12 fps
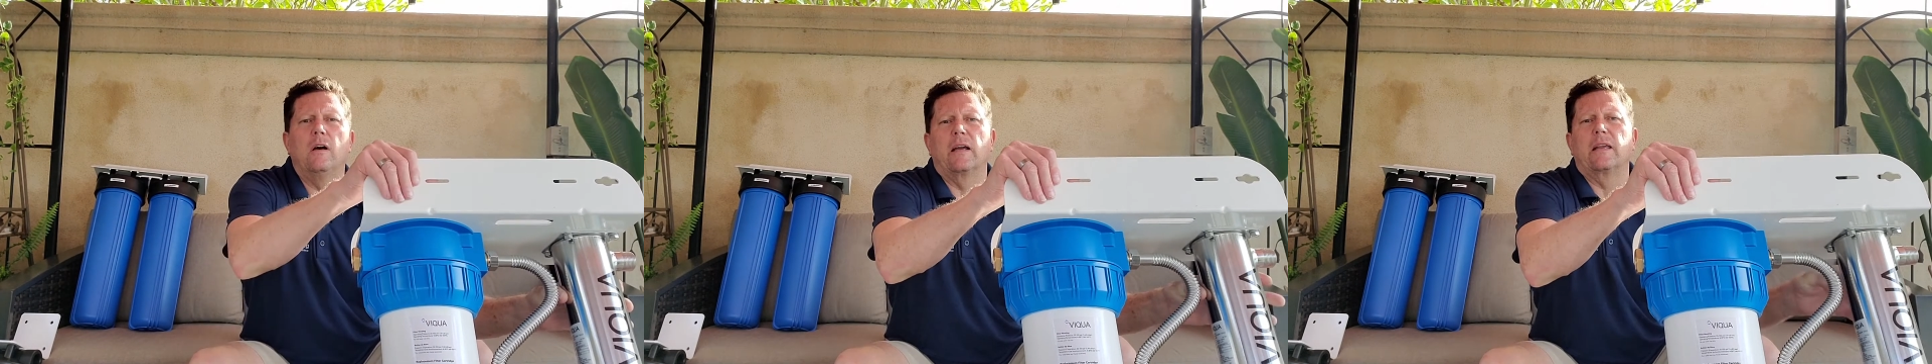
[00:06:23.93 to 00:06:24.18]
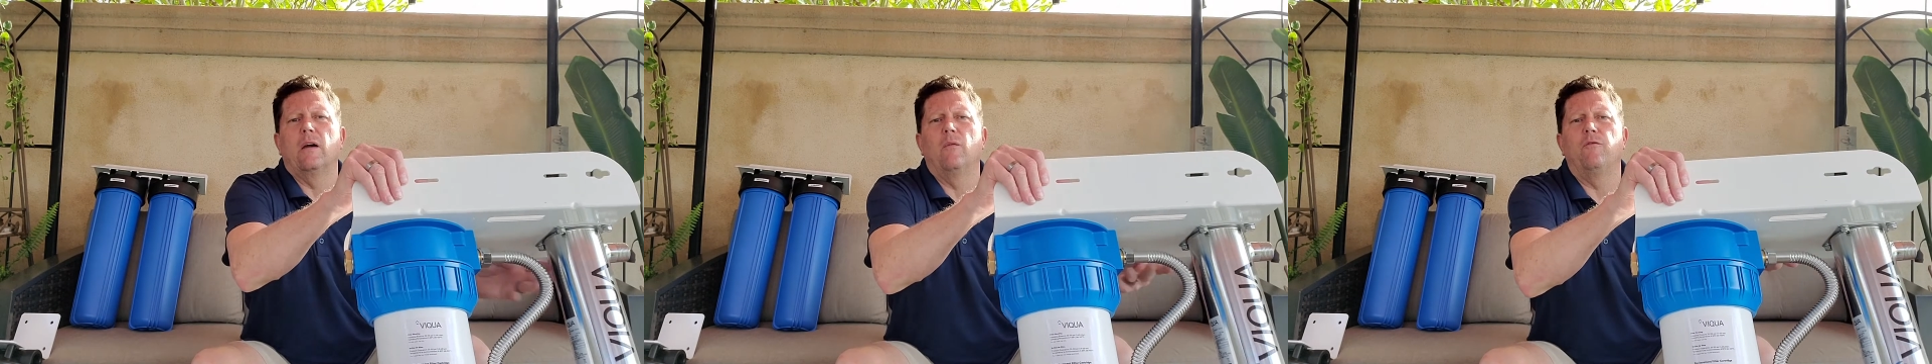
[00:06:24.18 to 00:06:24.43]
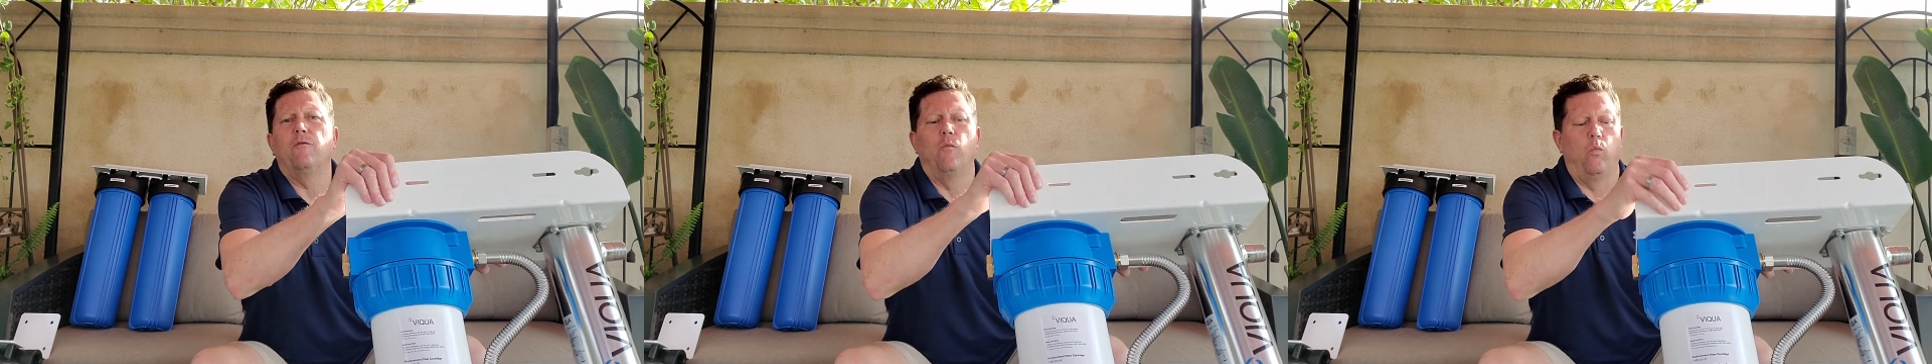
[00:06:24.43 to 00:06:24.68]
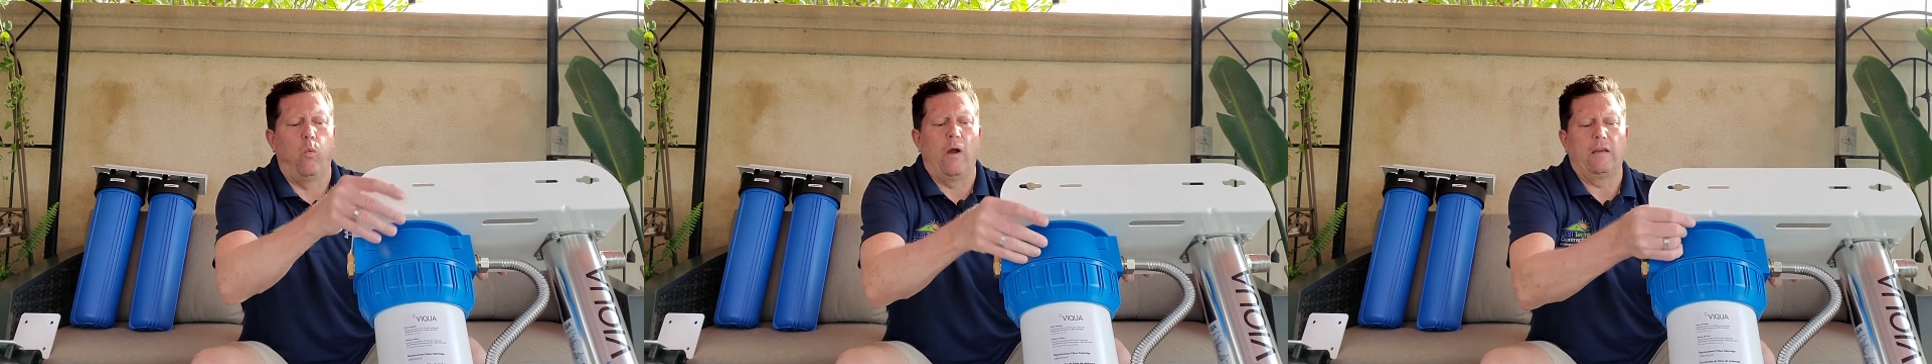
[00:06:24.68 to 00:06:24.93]
I can't
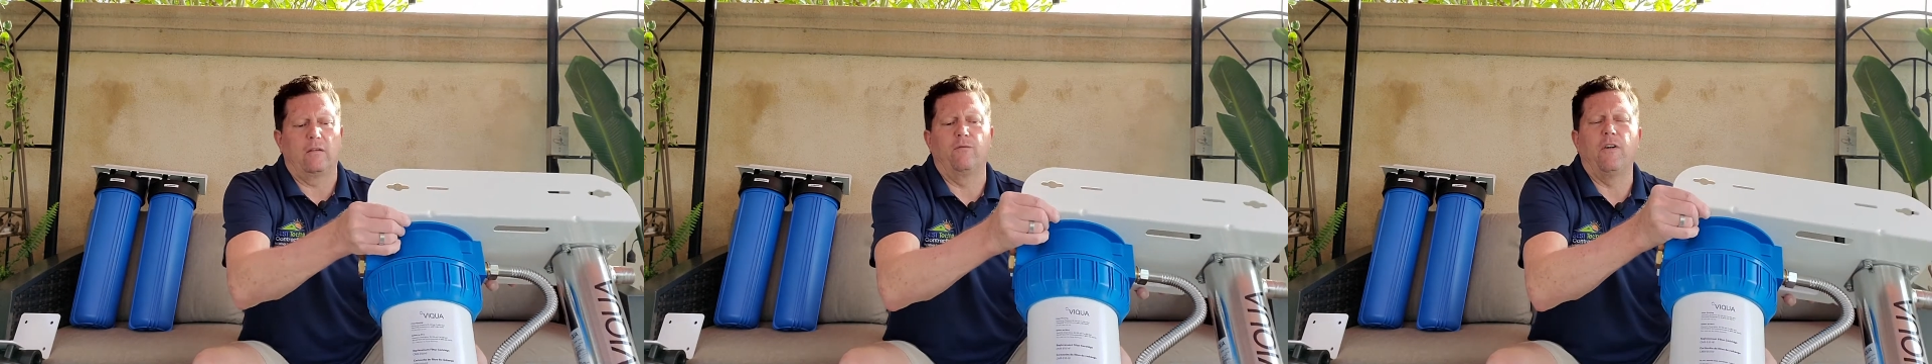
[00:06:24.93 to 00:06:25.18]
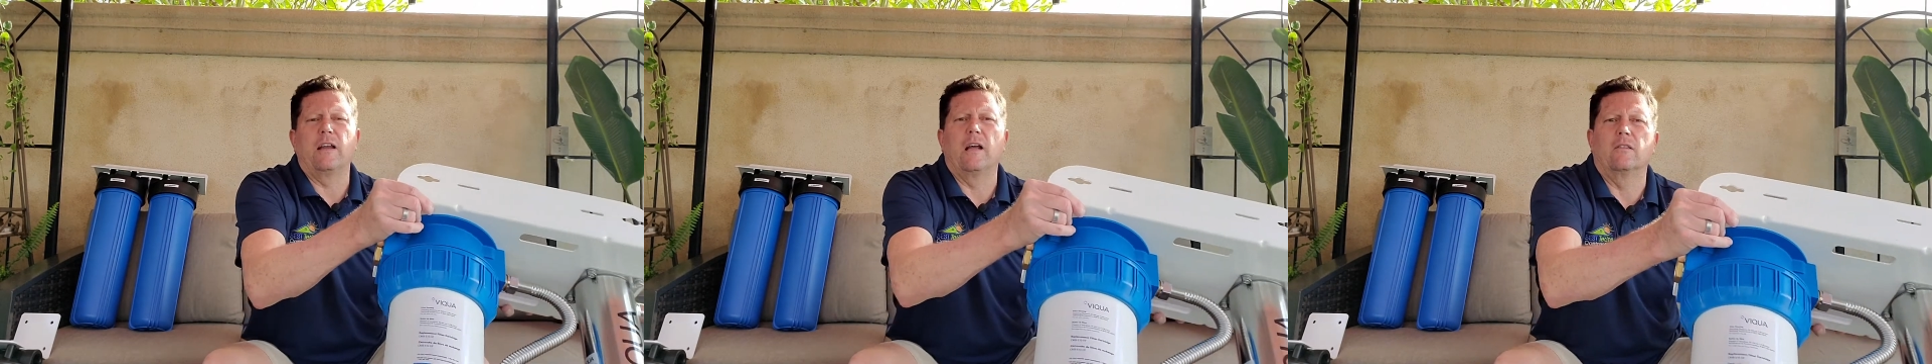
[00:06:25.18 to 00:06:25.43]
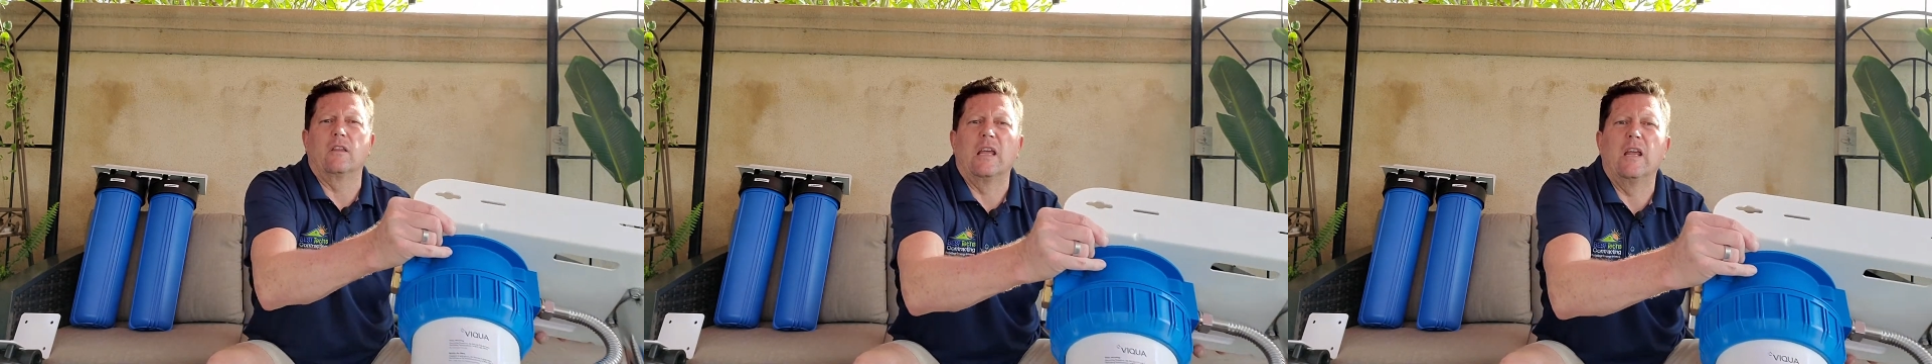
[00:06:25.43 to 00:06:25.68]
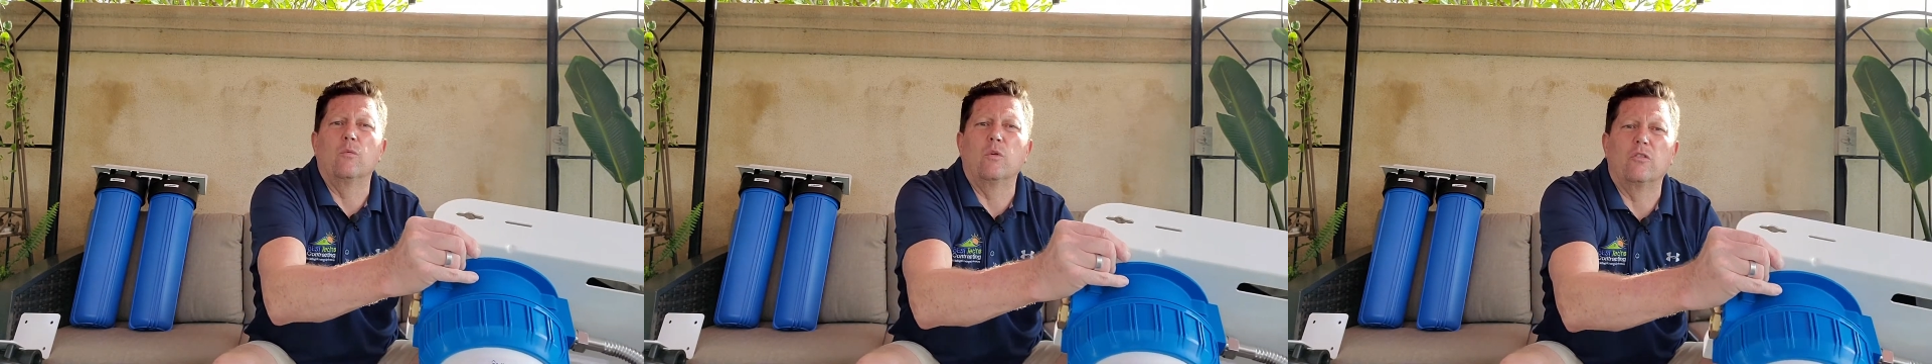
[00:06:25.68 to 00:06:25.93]
wait to find out the
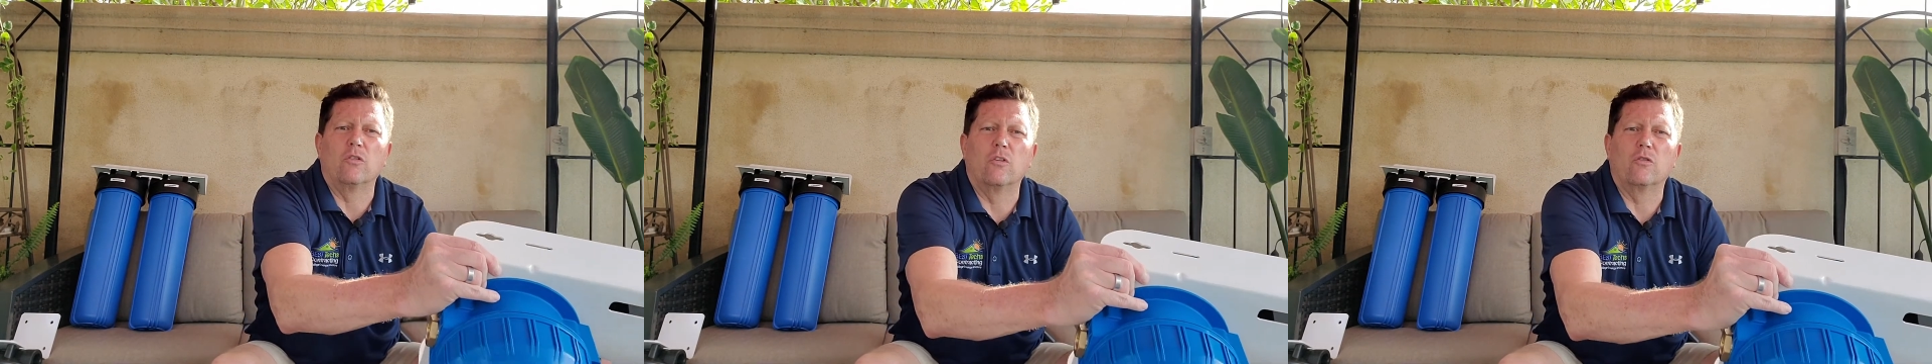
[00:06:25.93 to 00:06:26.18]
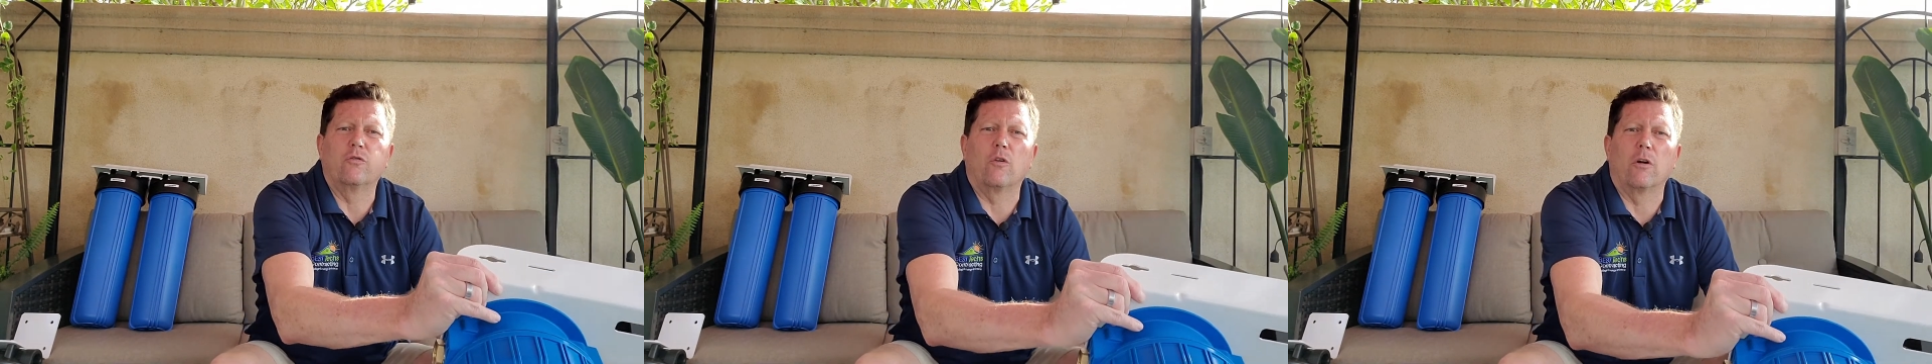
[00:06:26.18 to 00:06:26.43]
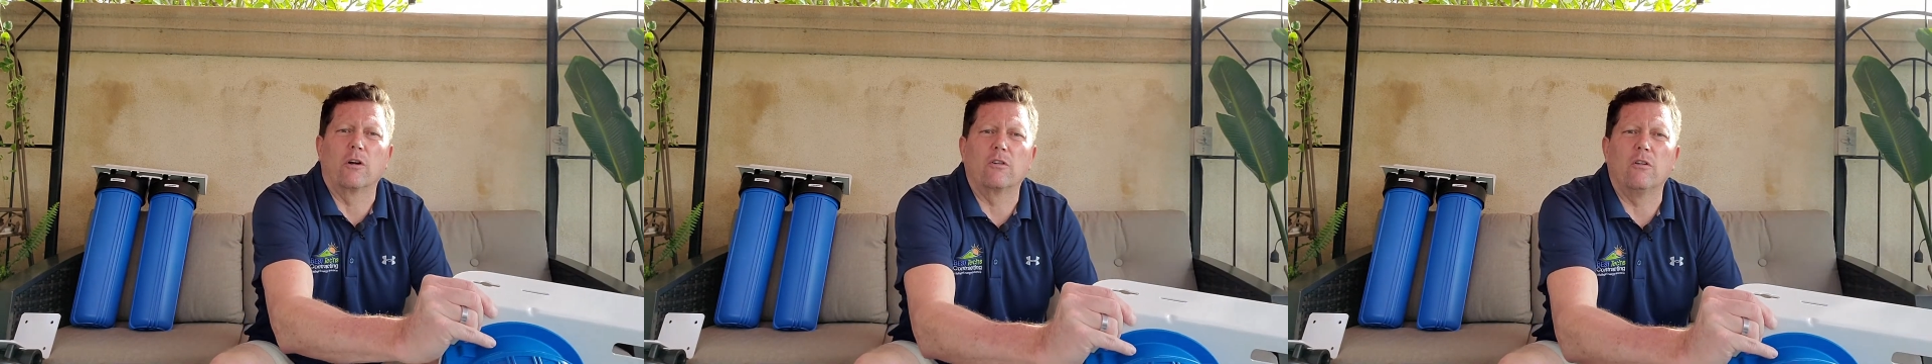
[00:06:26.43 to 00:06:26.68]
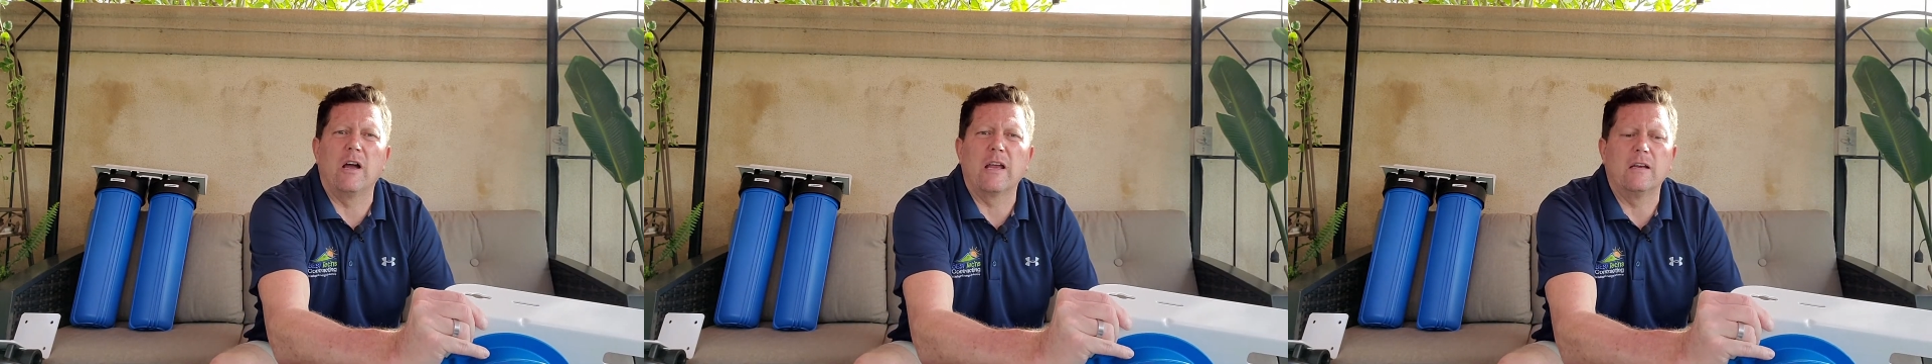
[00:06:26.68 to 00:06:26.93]
end results for our
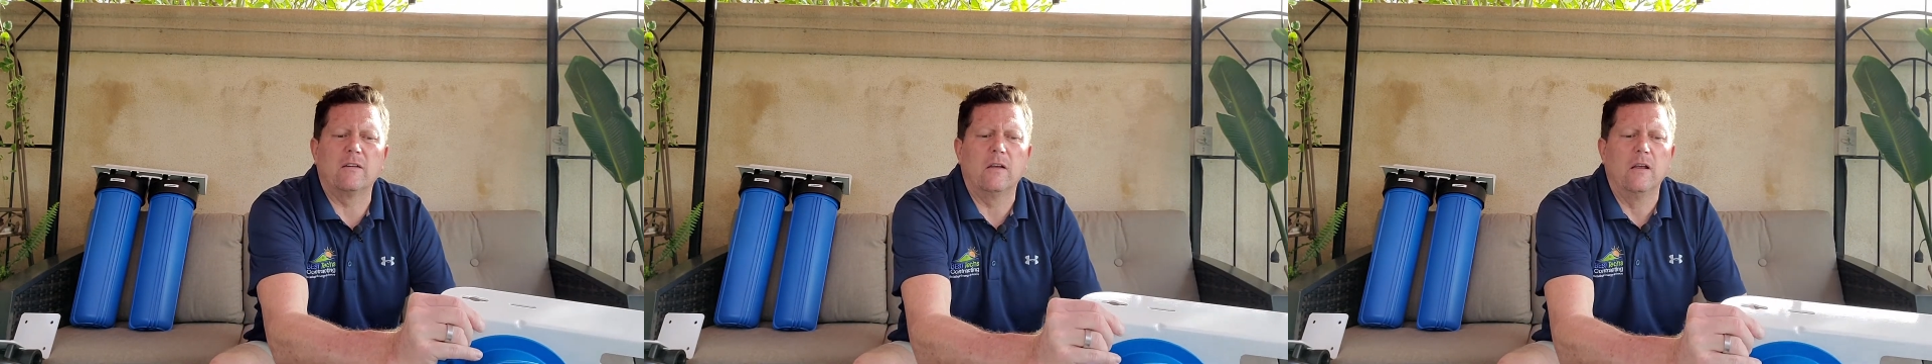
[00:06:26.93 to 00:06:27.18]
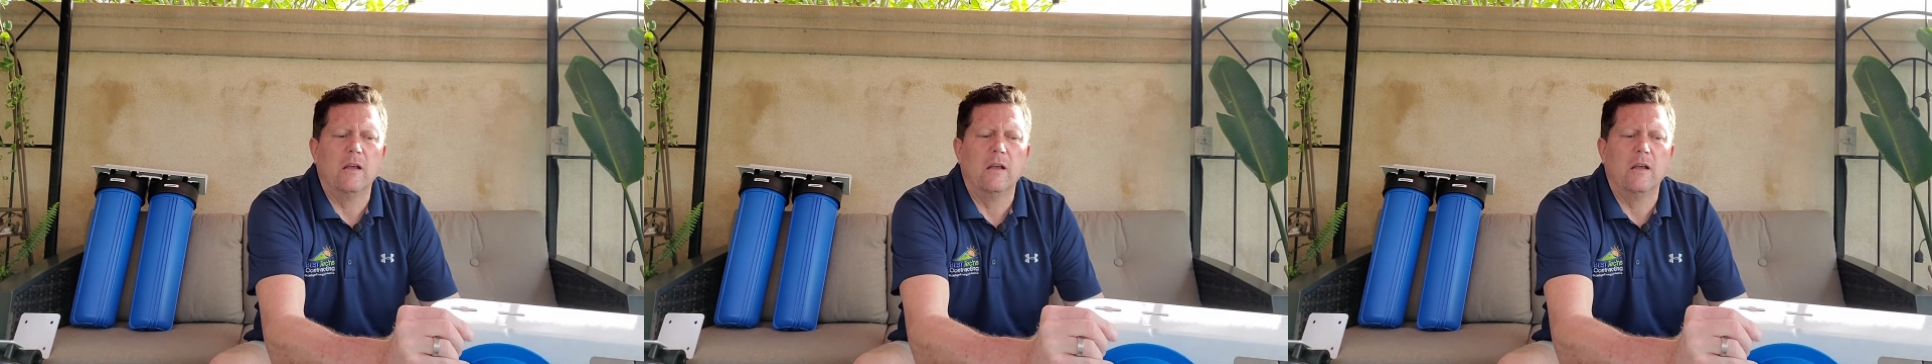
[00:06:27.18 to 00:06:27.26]
client.